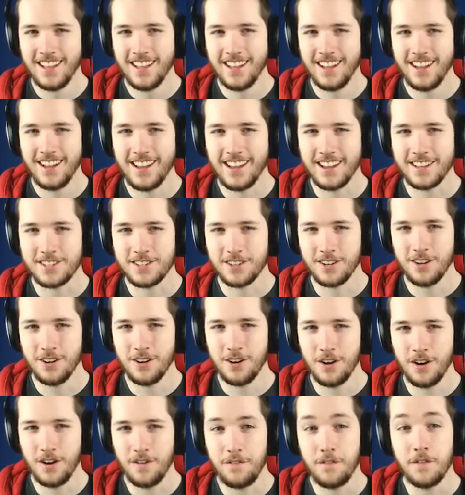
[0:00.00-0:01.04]
Oh yeah,
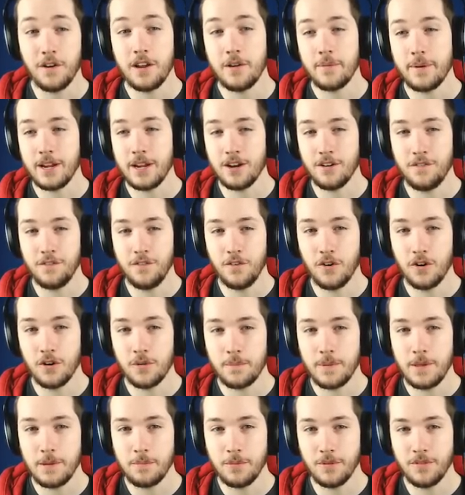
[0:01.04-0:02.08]
so uh, there we go. Four
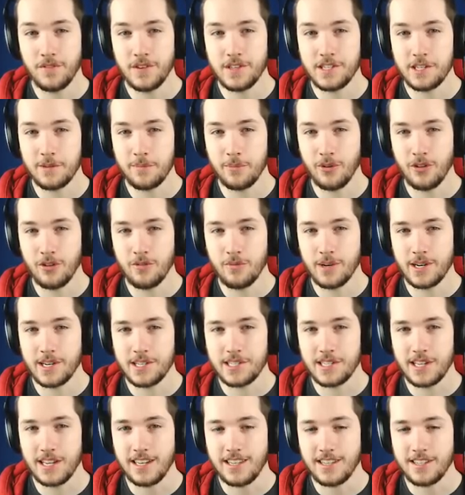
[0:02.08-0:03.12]
people visit, but only one
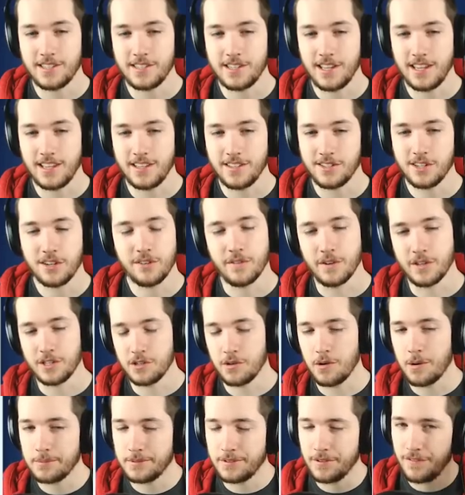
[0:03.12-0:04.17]
decided to stay and serve you.
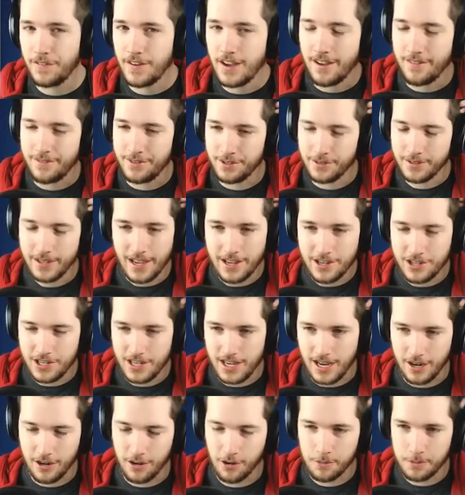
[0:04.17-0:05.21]
So we're up to five. So occasionally,
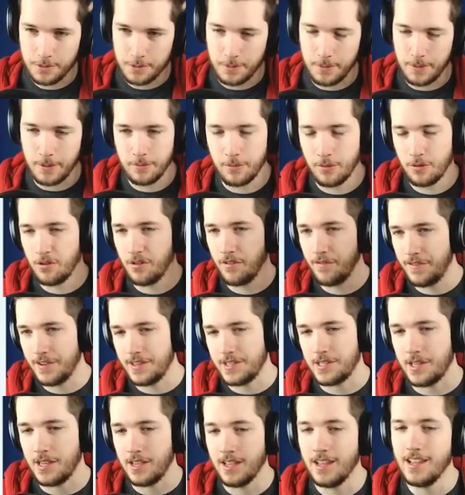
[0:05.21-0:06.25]
yeah, groups of people will
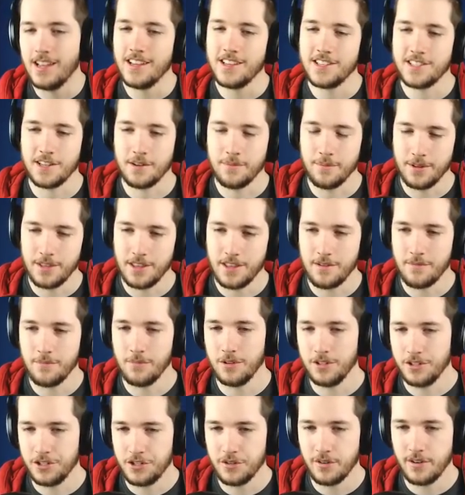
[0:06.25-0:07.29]
visit. Some of them
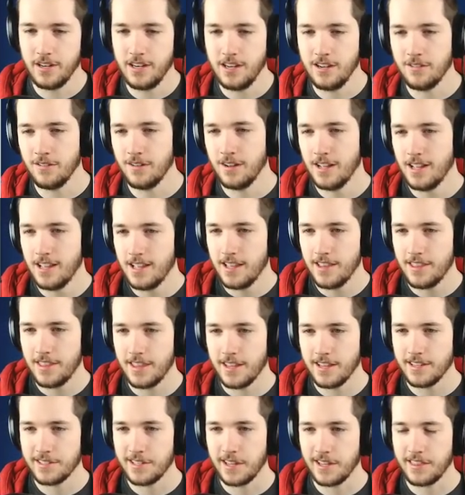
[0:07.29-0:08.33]
will join you,
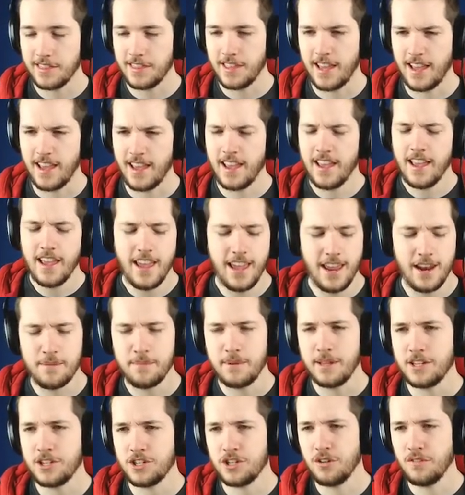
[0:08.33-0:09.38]
things like that. And I'm
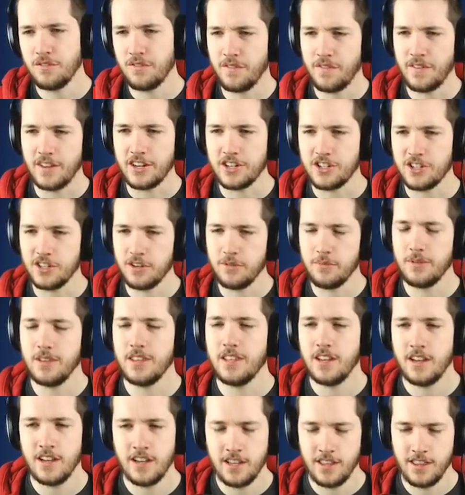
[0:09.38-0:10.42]
not sure if eventually
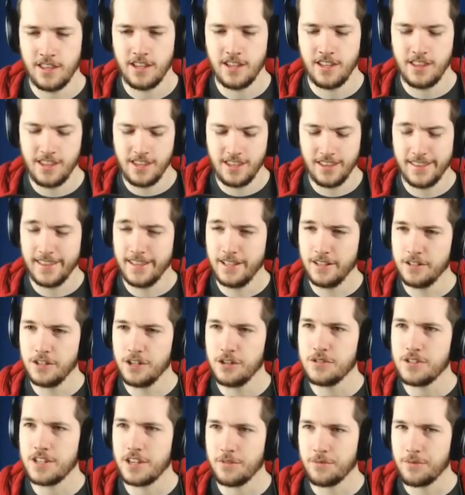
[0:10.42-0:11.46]
uh, the the, the little
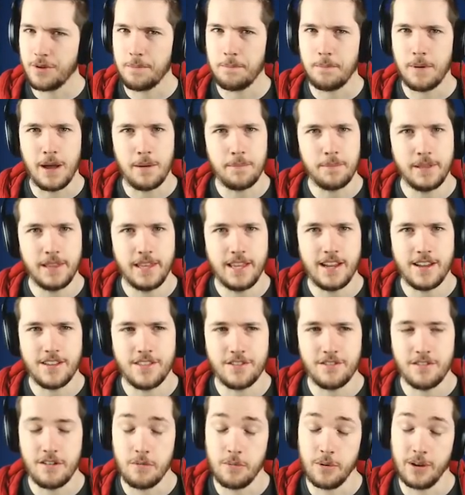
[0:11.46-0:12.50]
dudes can repopulate on
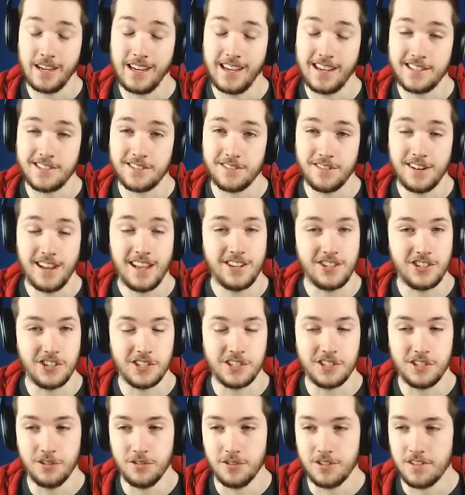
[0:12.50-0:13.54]
their own. Well, I guess they're not
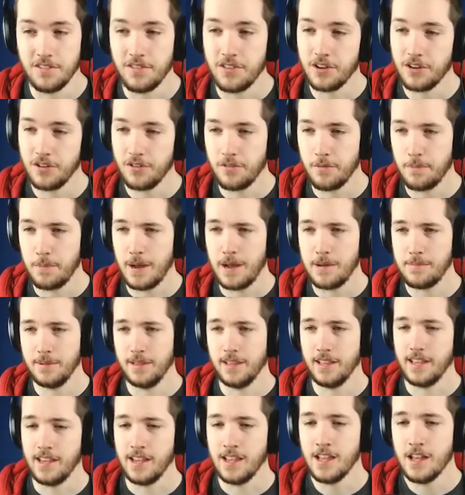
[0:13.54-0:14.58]
just dudes if they're gonna
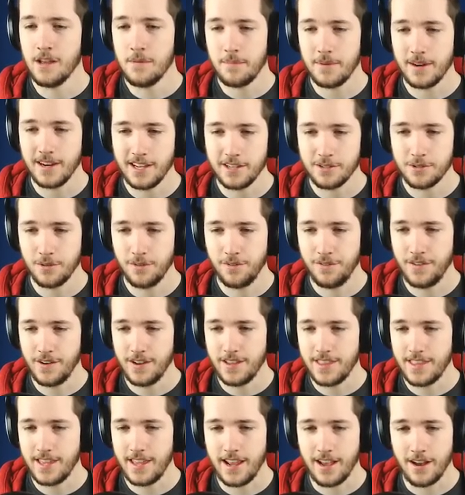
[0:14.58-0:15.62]
repopulate. But I guess we'll
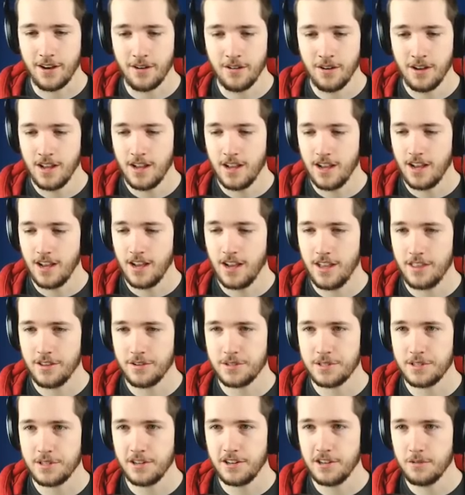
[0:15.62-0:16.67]
find that out. Uh, they're
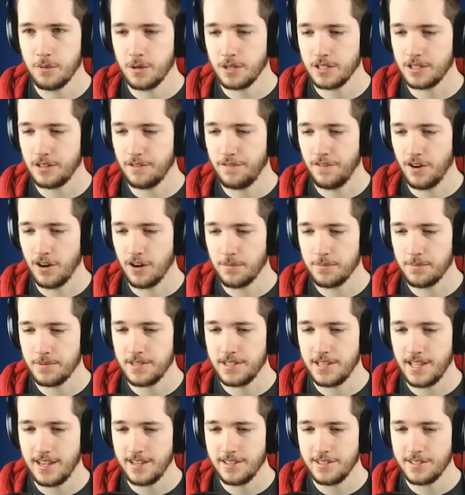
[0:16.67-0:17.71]
starting to work the farms.
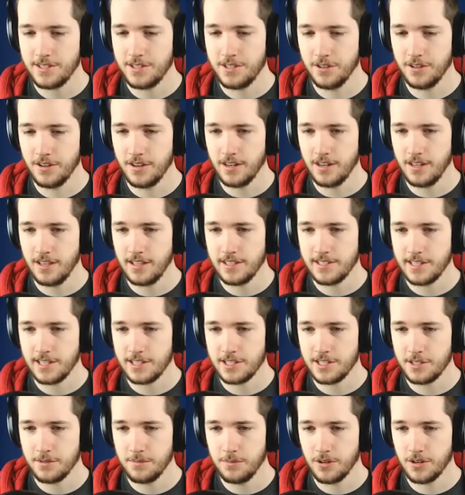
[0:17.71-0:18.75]
That is good. Let's
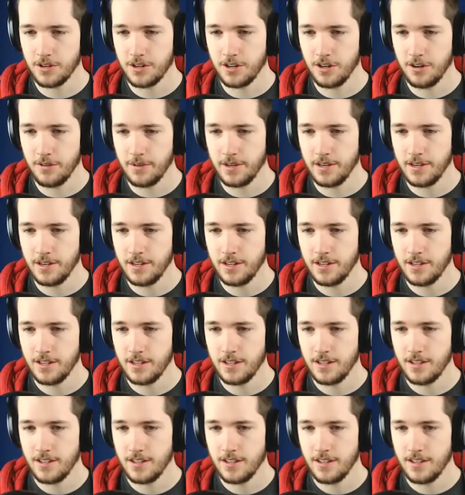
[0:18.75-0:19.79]
get some more going.
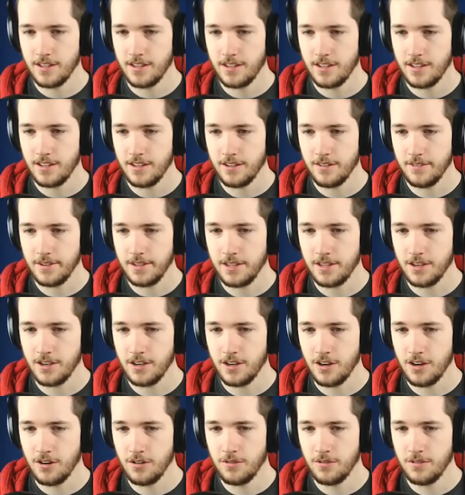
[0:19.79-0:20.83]
There we
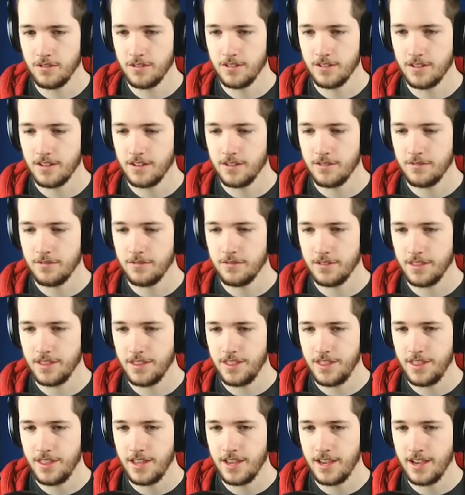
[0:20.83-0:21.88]
go. One
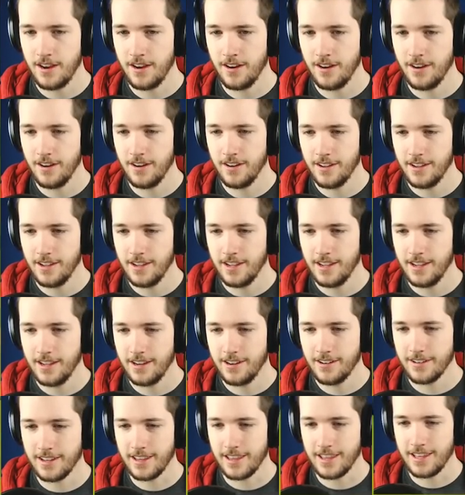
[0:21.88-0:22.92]
there. And look at that.